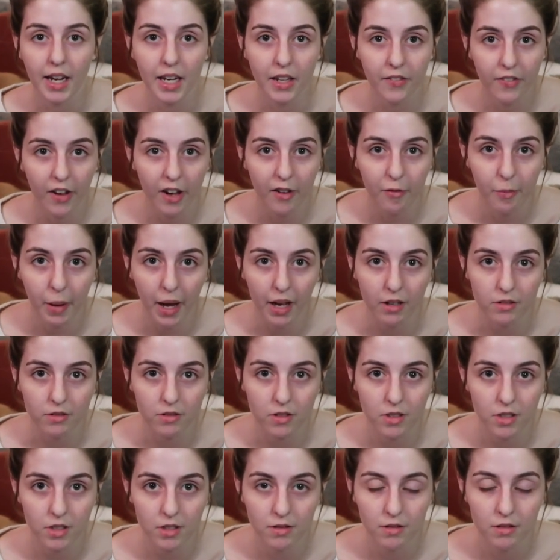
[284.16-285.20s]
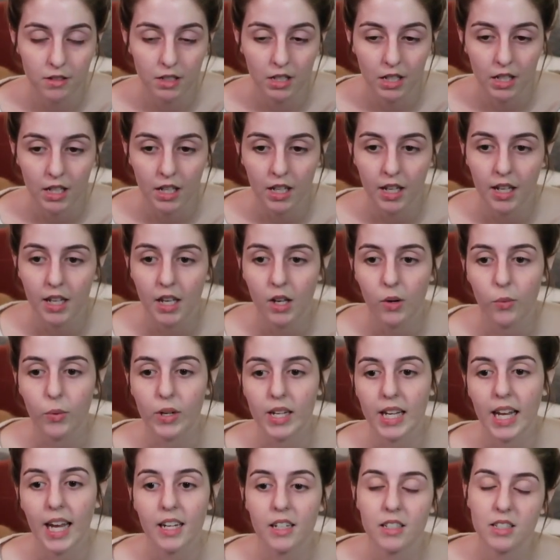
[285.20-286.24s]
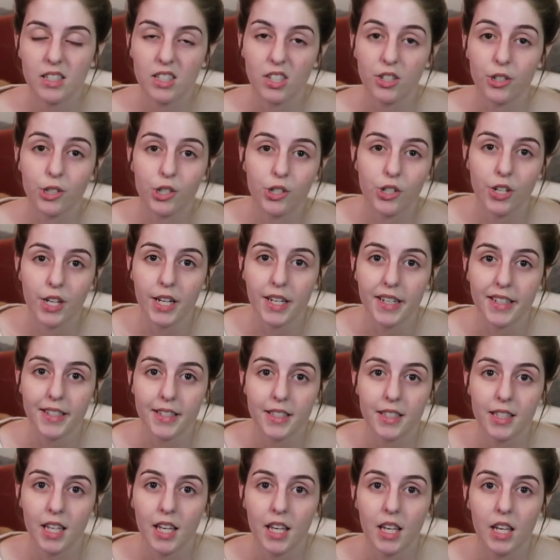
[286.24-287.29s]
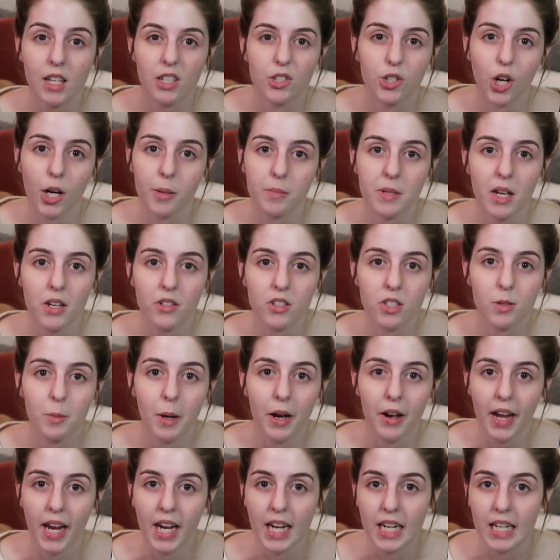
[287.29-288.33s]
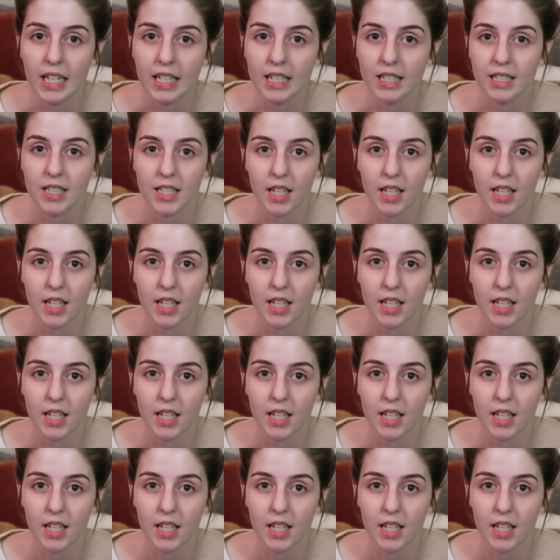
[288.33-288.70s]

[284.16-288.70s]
85 pounds. When he had his surgeries, he dropped down to about 80,